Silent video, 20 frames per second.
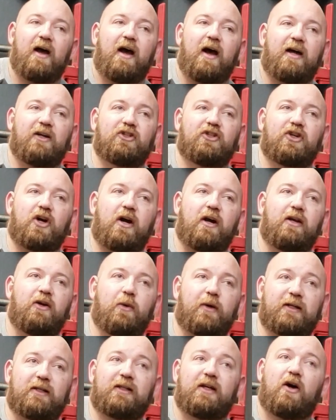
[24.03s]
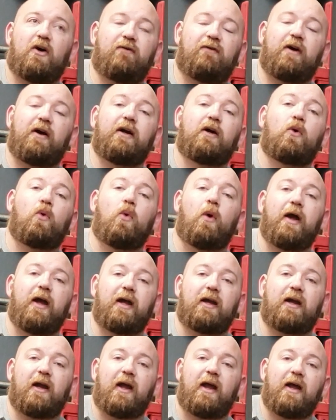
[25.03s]
I started to excel very
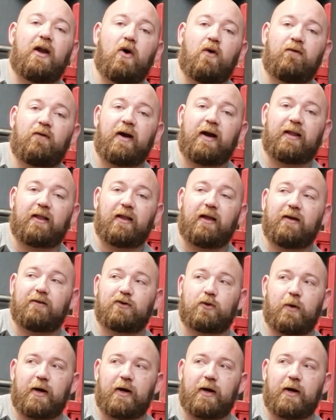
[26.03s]
quick in overhead lifts.